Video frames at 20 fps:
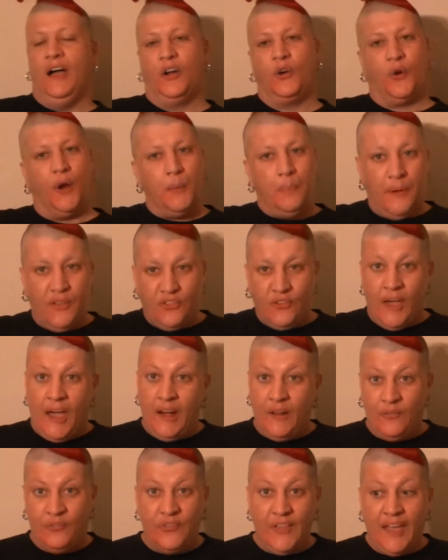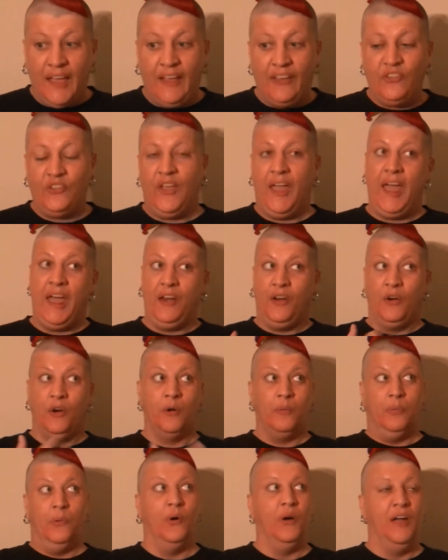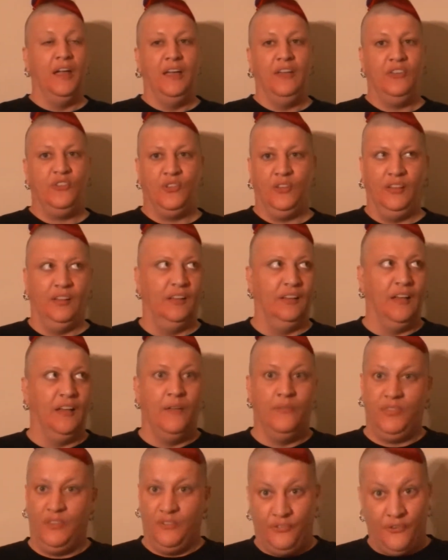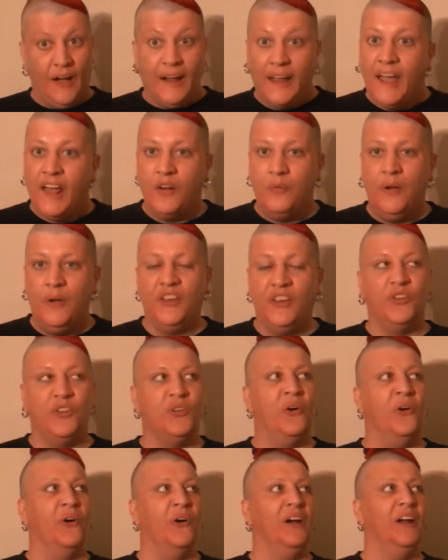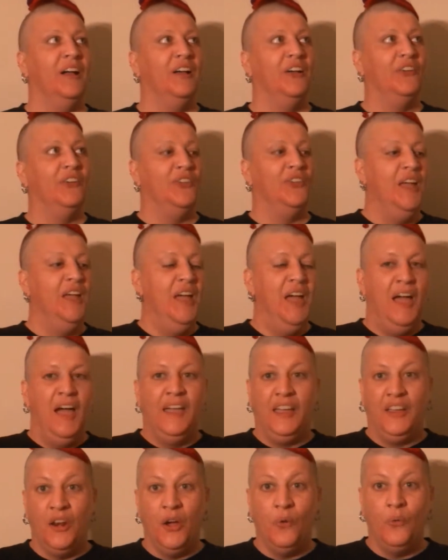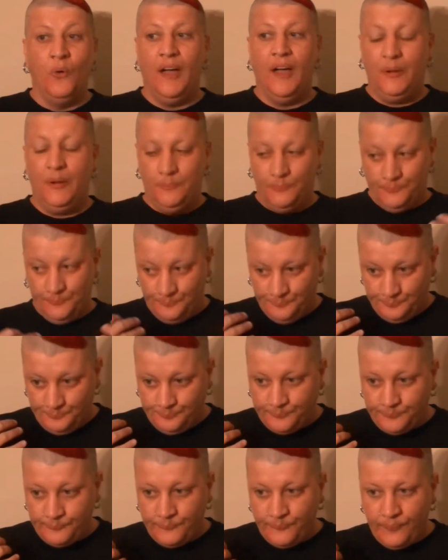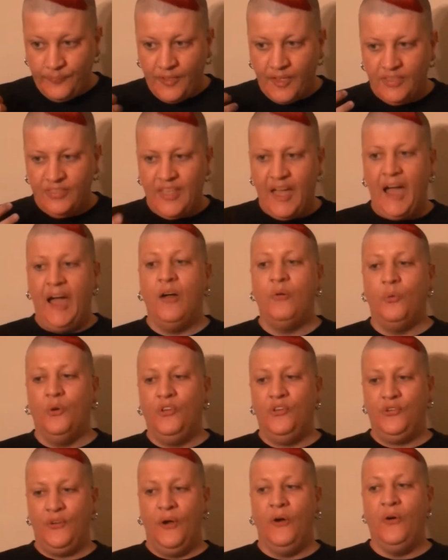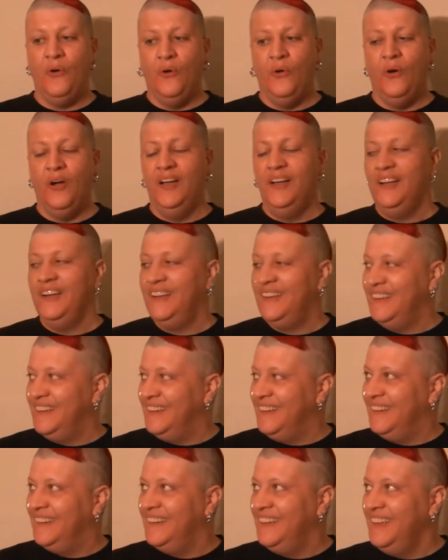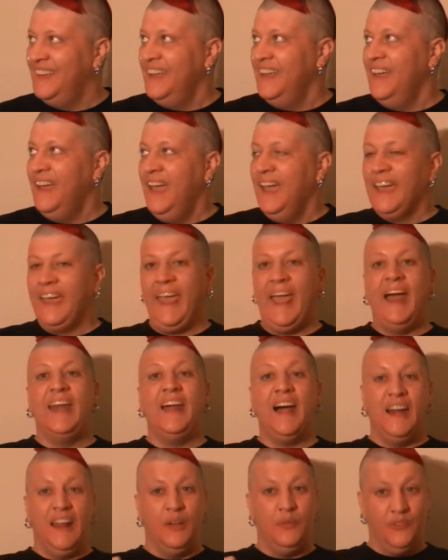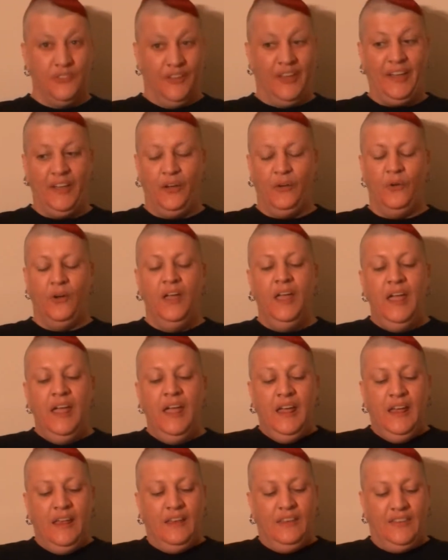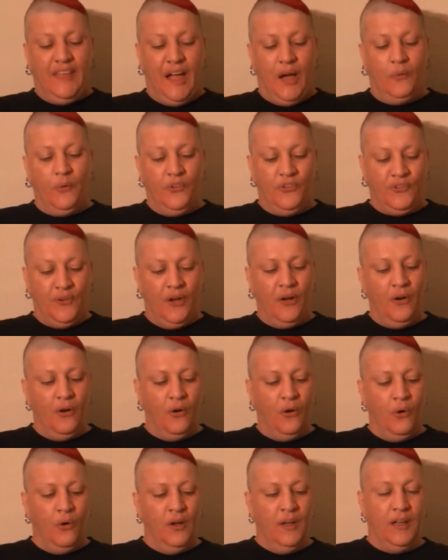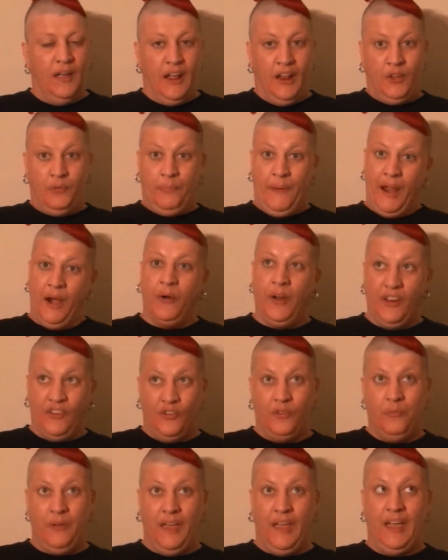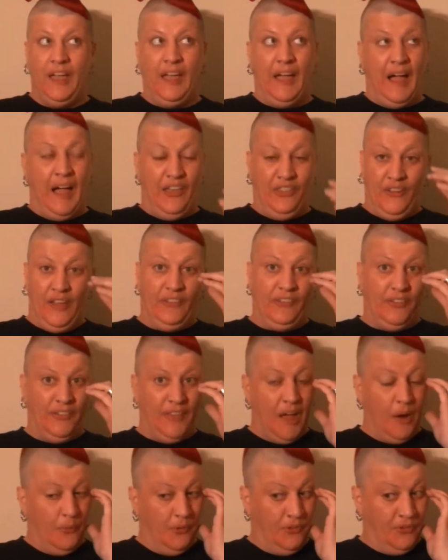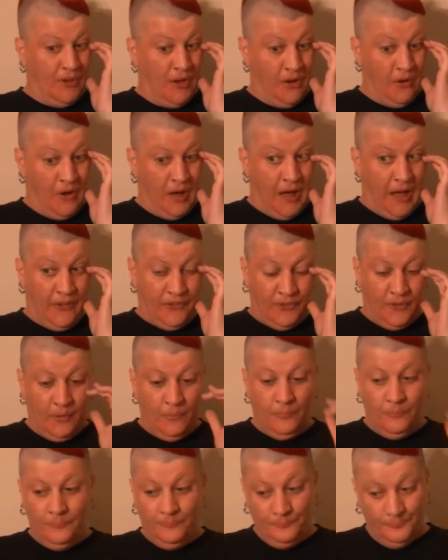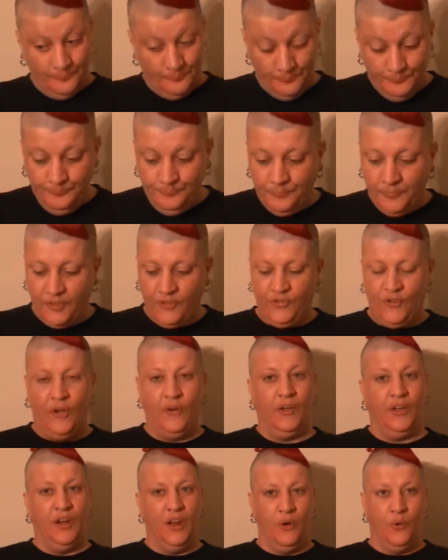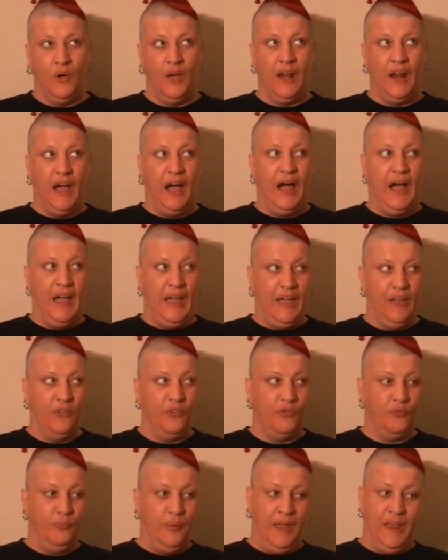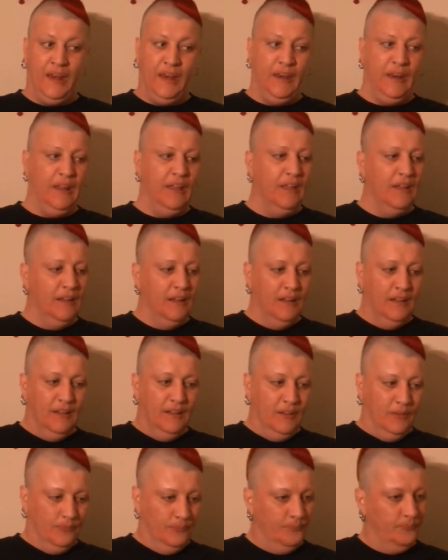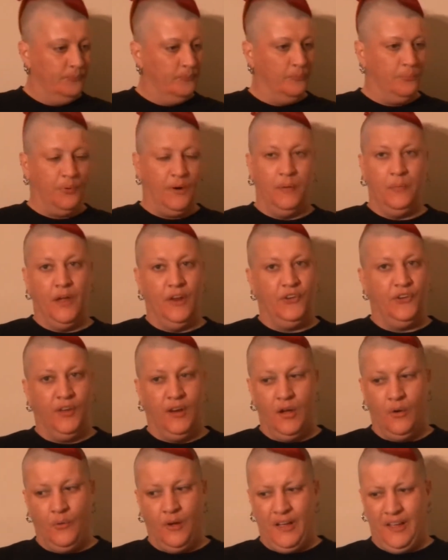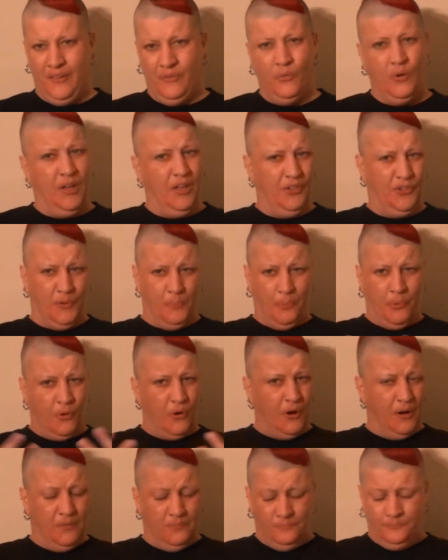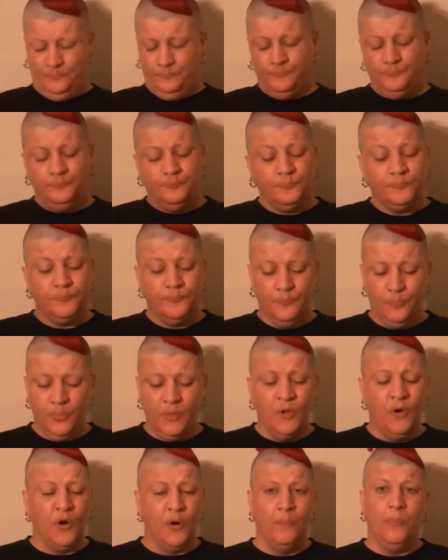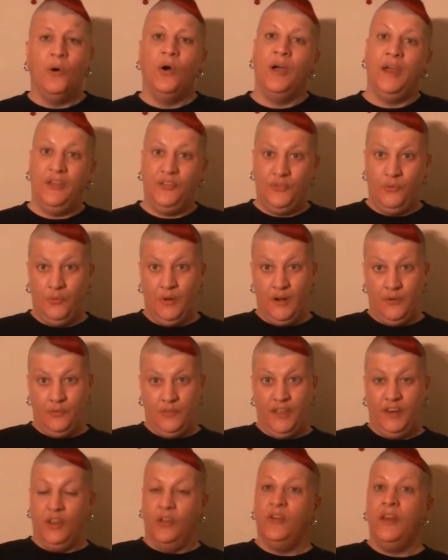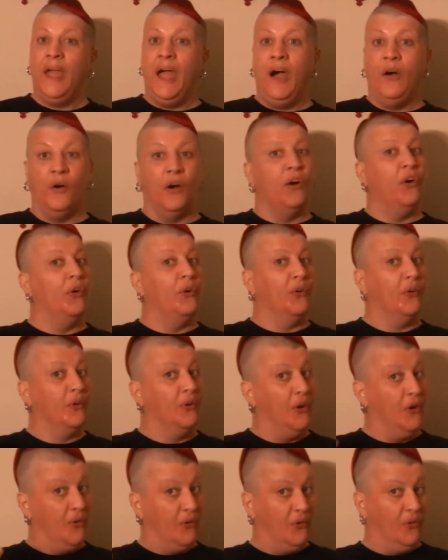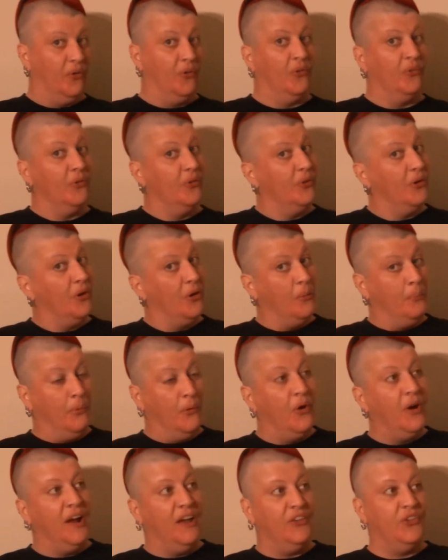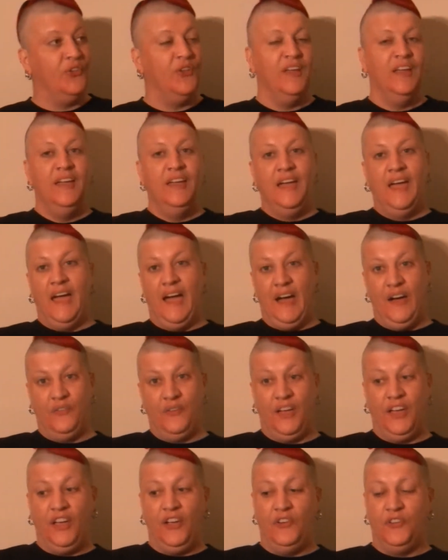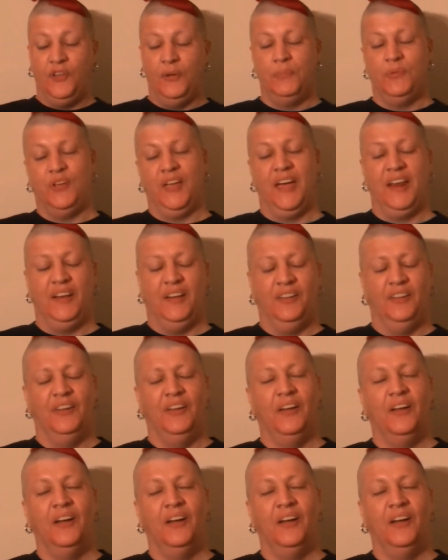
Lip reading: creepy side of things, and her boys love the fuck out of my tutorials. You know what? That was so, cannot even tell you, that was so inspiring to me. I thought that was so awesome. So, you know what? I've been pretty much, you know what, will support her boys whenever they do. Now, her boys have a YouTube channel.